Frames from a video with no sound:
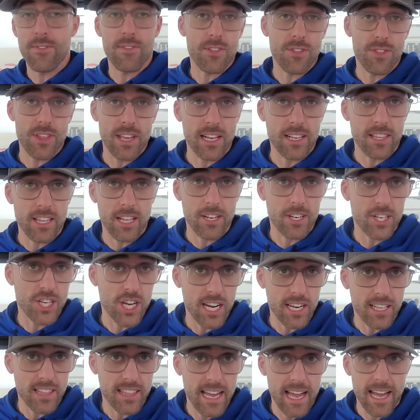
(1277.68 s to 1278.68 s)
even think to
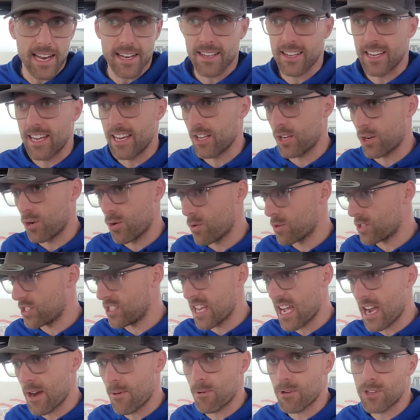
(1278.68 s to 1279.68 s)
check that, and of course
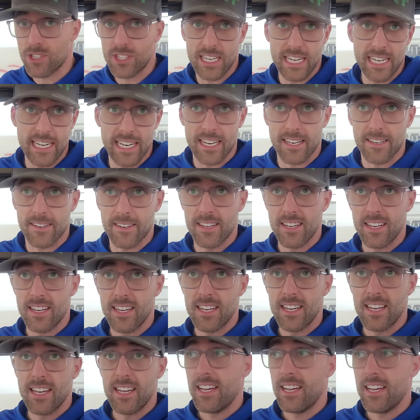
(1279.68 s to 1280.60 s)
now we're seating.